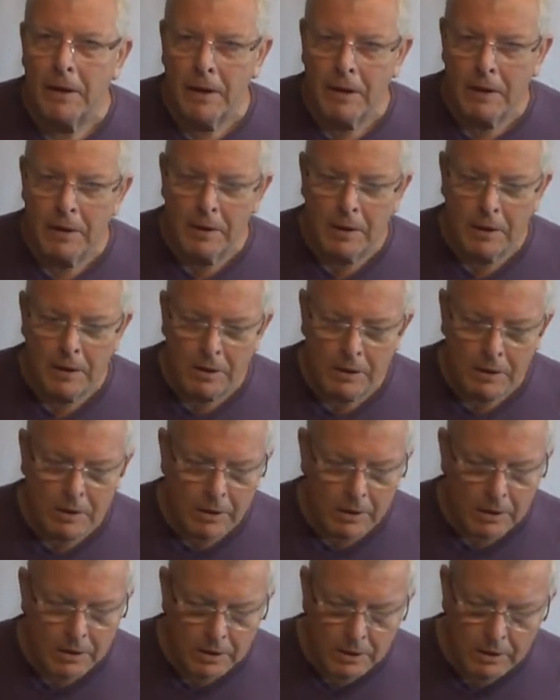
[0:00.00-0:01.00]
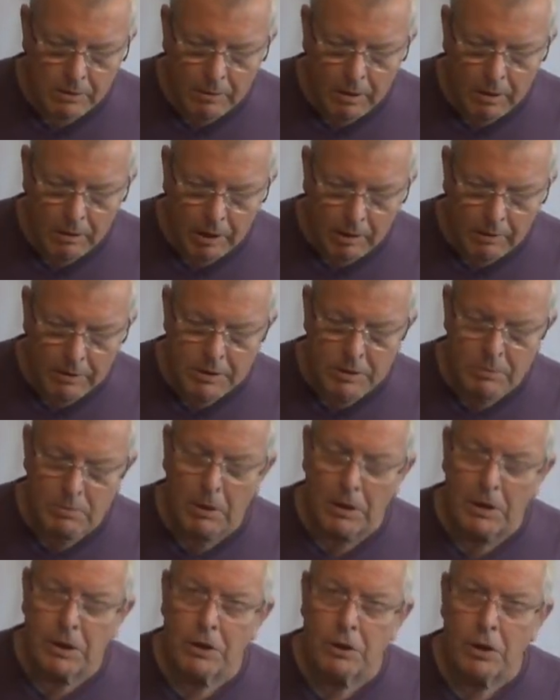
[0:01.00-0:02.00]
You won't go into
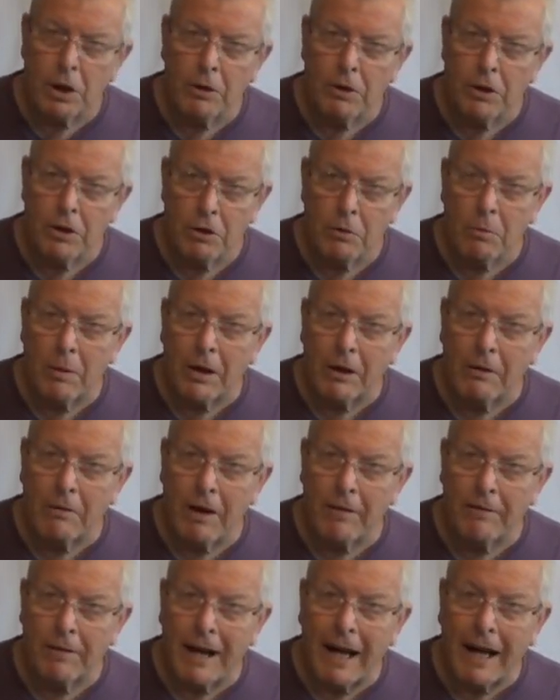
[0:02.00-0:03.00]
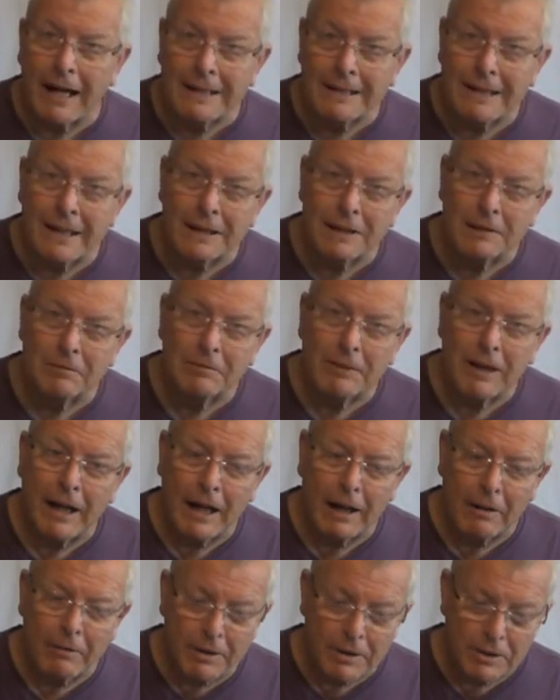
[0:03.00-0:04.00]
body storage. When you have an excess of
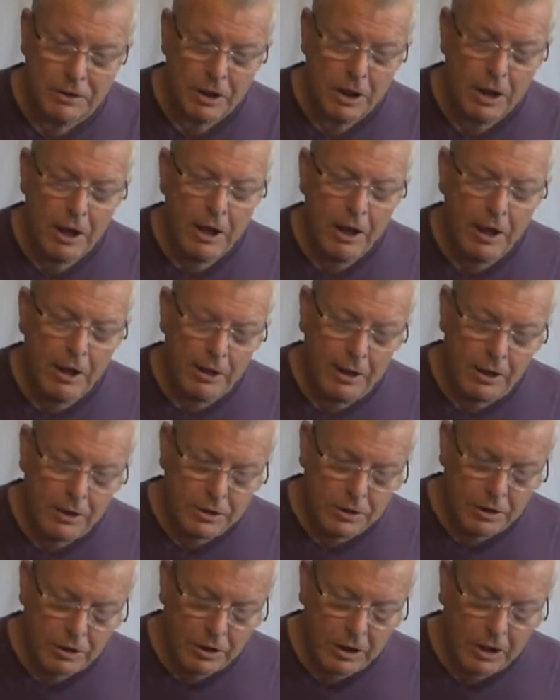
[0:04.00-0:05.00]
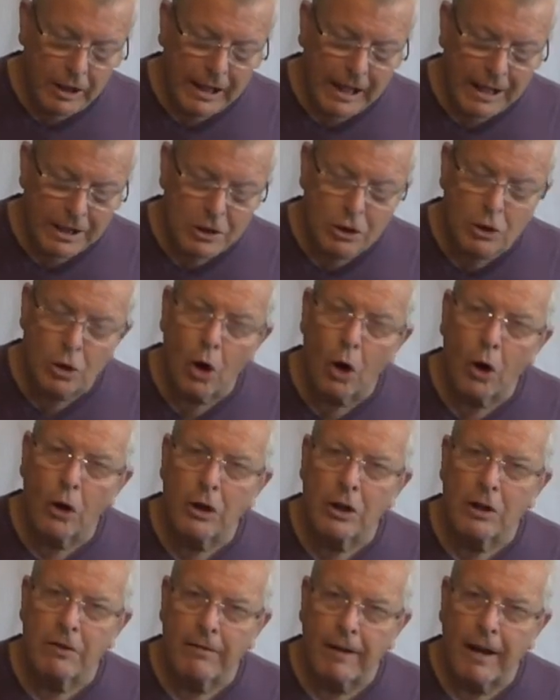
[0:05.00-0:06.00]
calories that gets
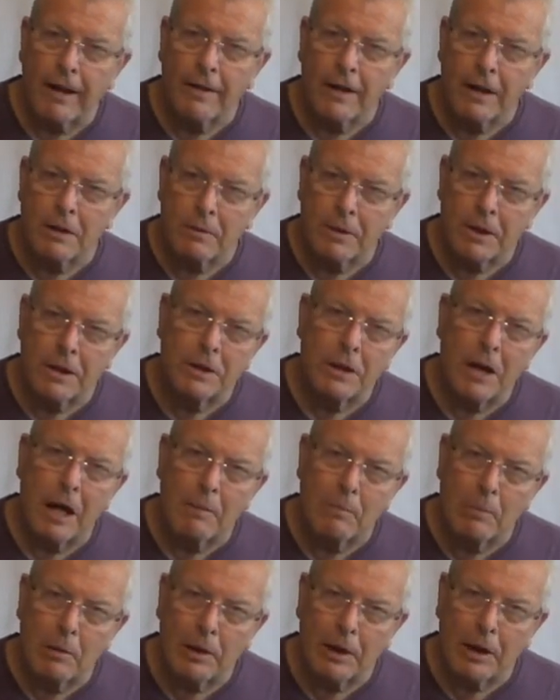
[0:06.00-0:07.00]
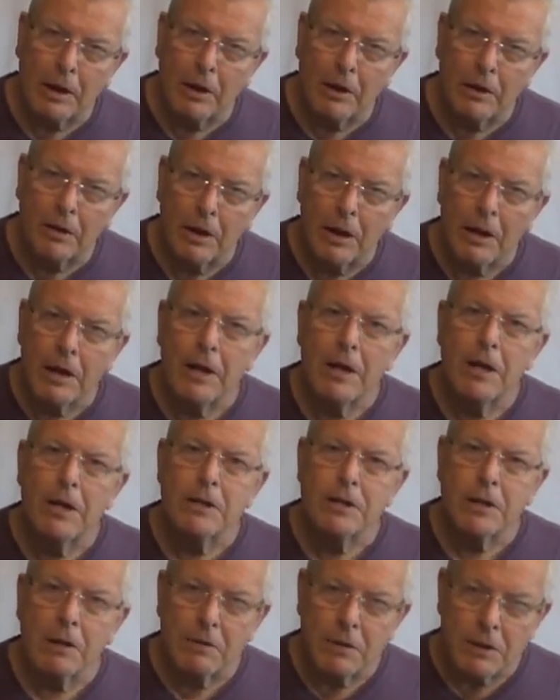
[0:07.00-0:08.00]
stored as fat, that's when you start putting it on.
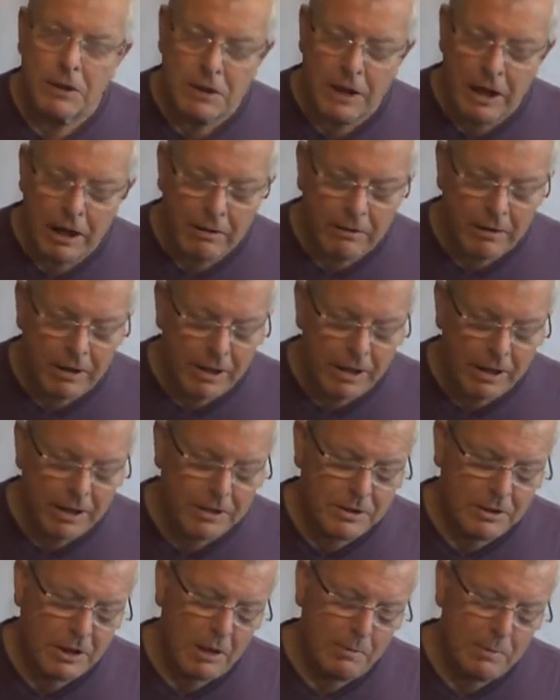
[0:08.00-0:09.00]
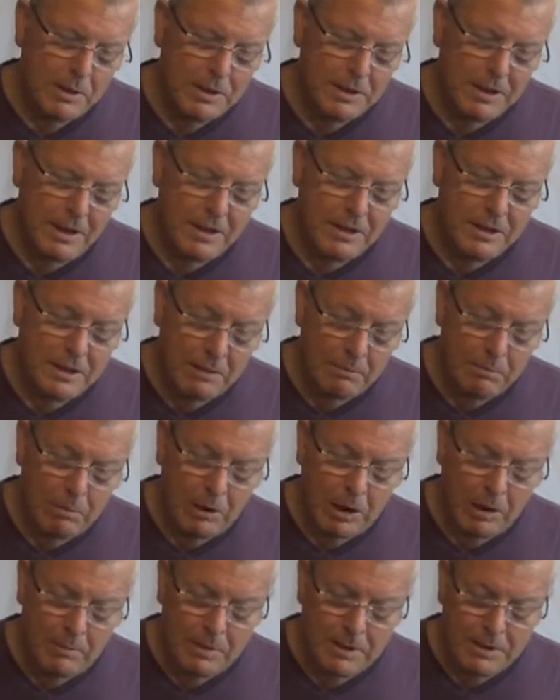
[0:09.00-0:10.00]
So the secret is common sense.
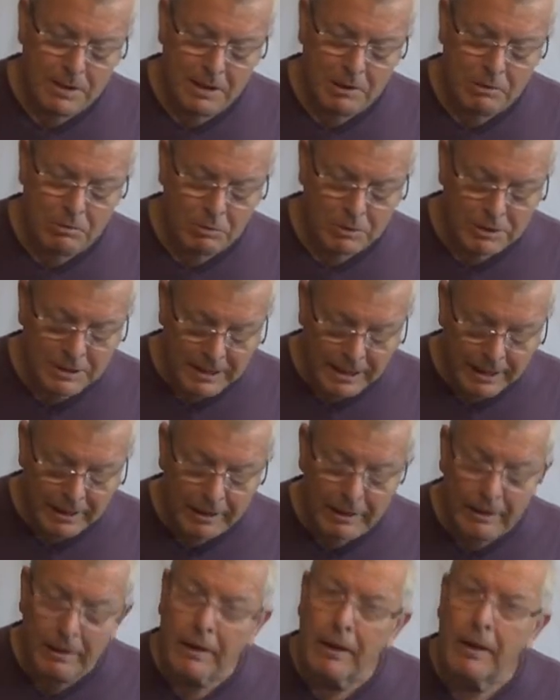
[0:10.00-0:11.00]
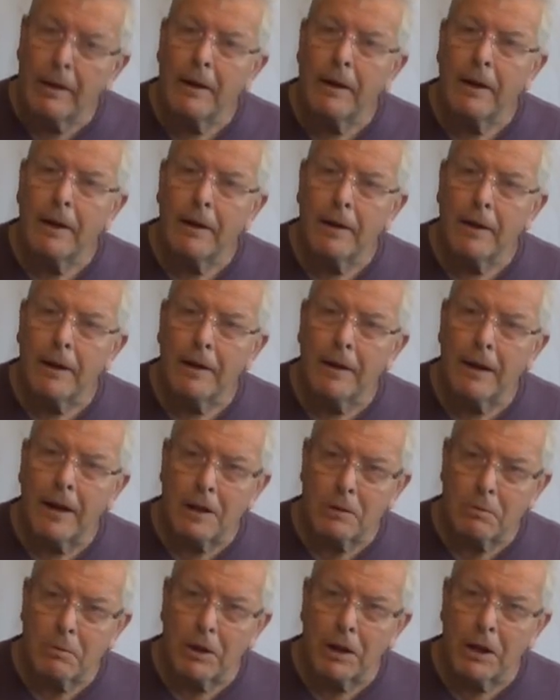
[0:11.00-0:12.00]
Simple common sense will tell you that
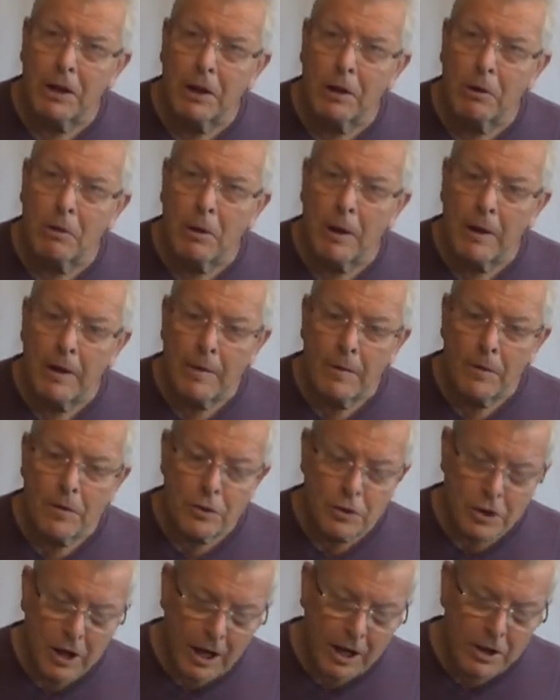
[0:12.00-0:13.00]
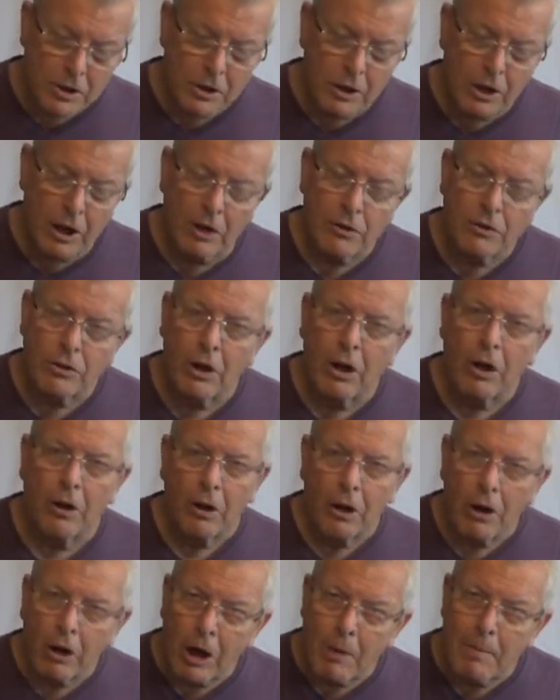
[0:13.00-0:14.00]
that's what you do. Change your
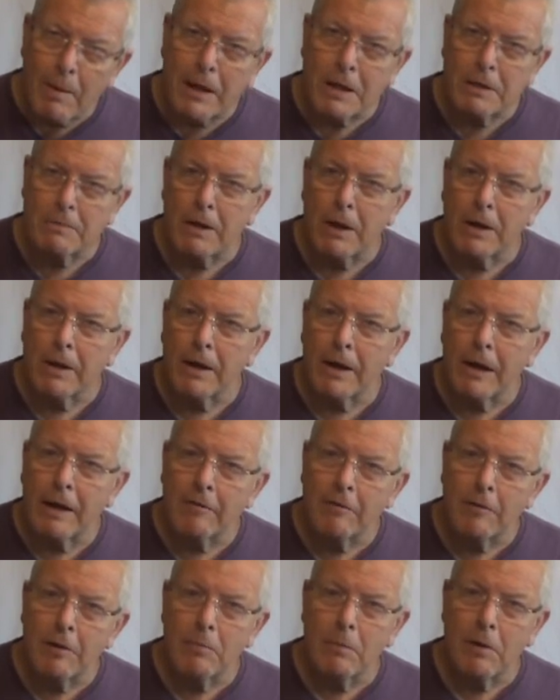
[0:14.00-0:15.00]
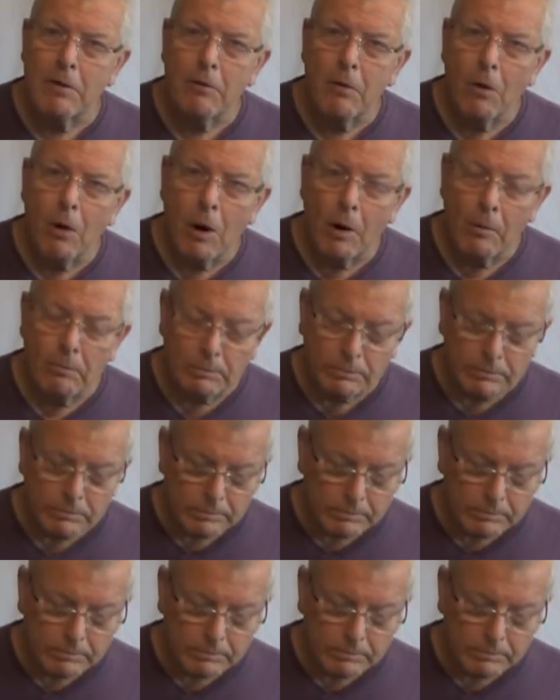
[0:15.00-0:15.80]
lifestyle. Don't go back to where you lived before.